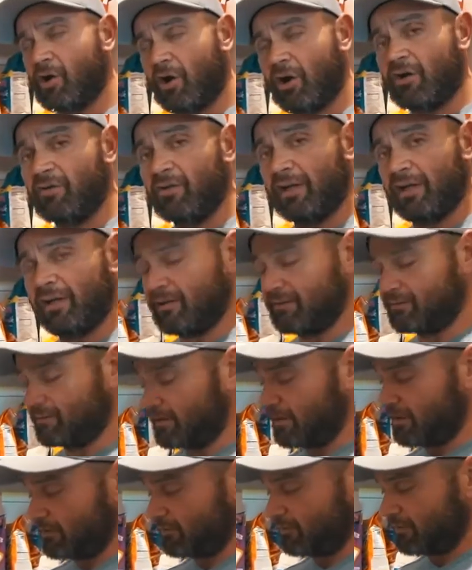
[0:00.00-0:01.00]
Cartwright is
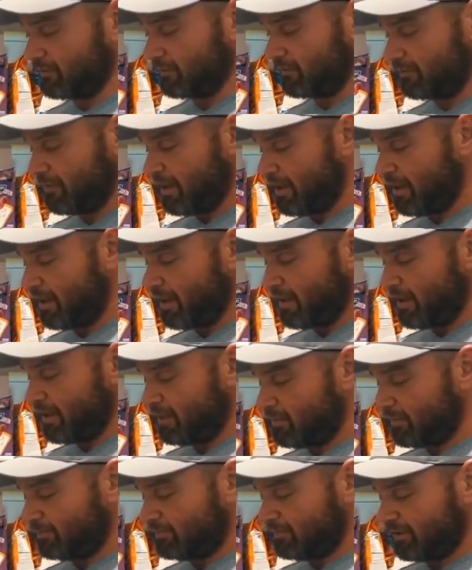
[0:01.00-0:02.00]
another one of them.
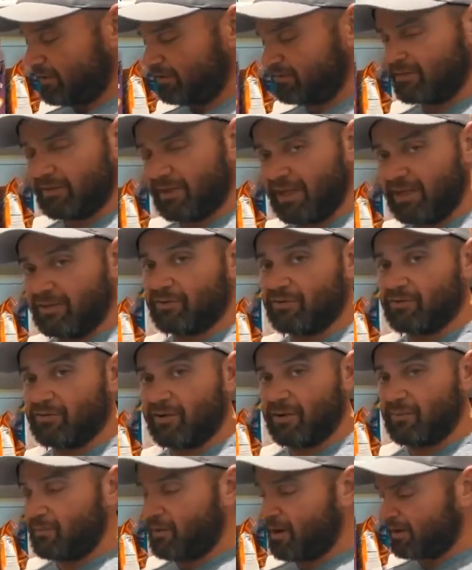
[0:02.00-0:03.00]
But these are
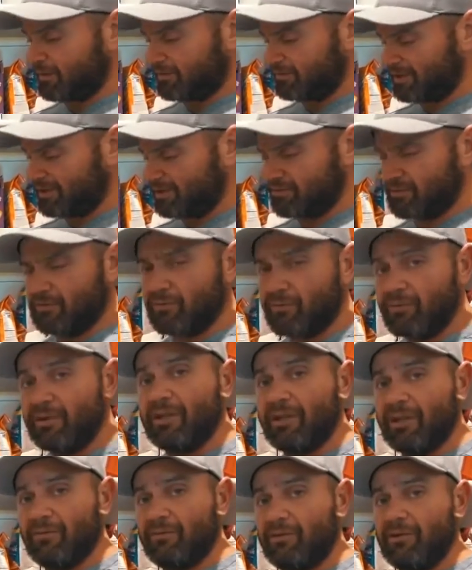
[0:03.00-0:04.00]
great products. These are
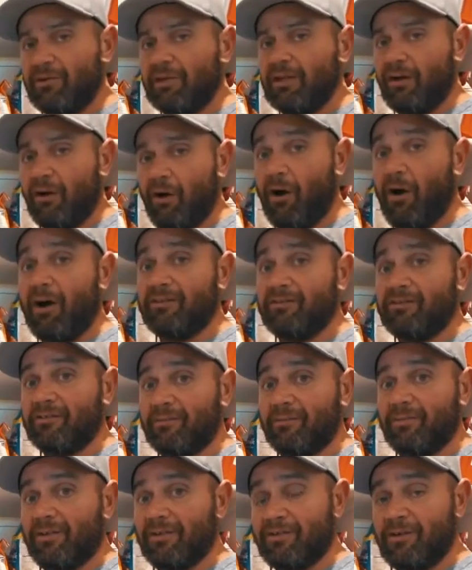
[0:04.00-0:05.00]
really, really
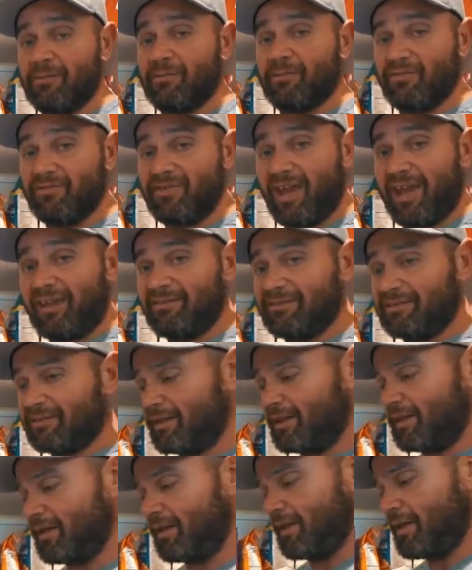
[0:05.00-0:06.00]
awesome in terms of taste.
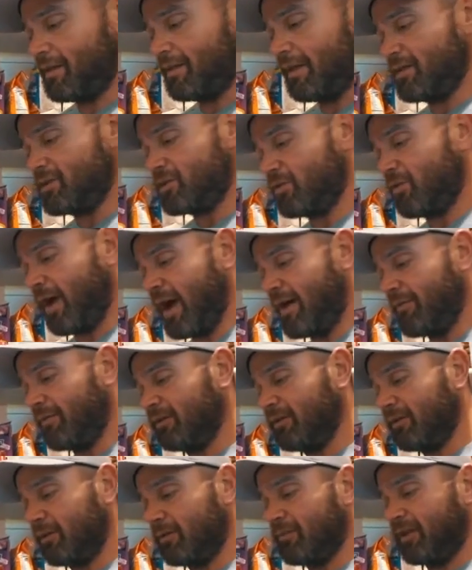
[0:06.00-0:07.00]
They do have a
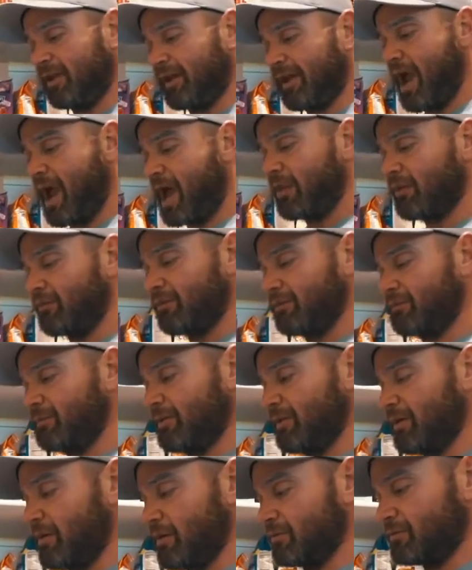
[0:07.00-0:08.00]
little bit of calories,
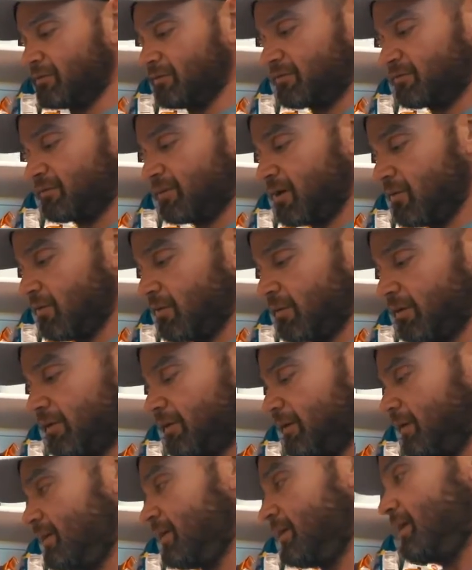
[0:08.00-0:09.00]
but they also sell
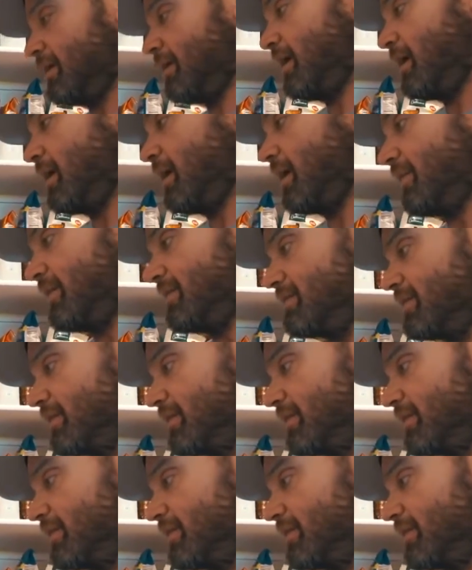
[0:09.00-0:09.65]
one that